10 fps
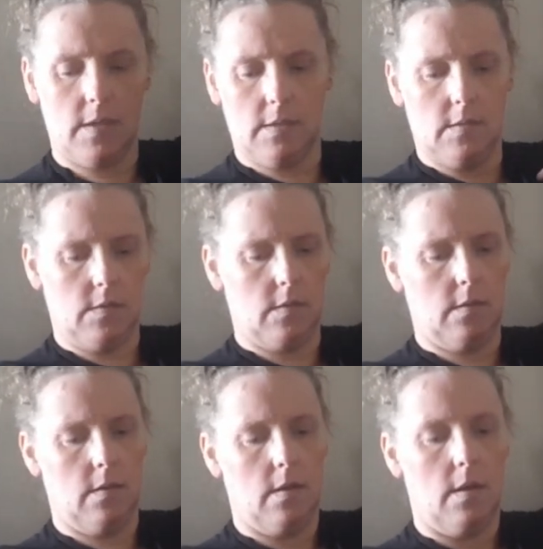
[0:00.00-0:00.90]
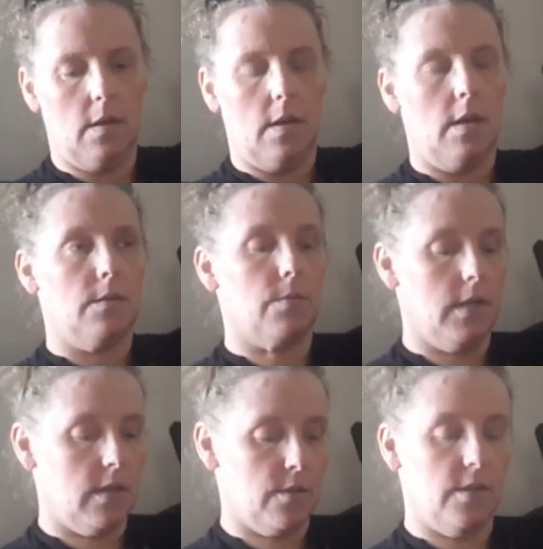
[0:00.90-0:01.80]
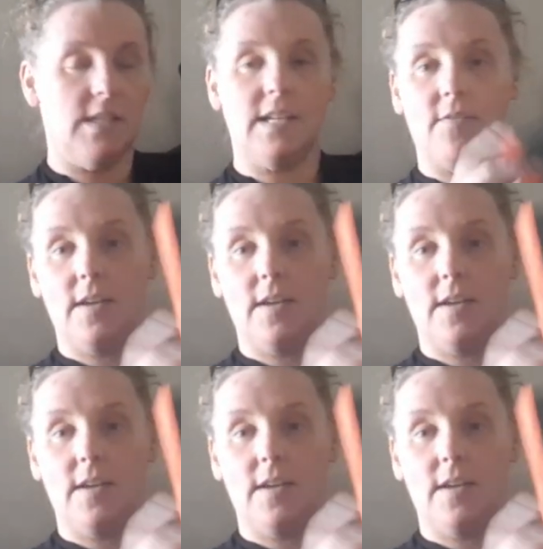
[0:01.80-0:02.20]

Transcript: It's 3:37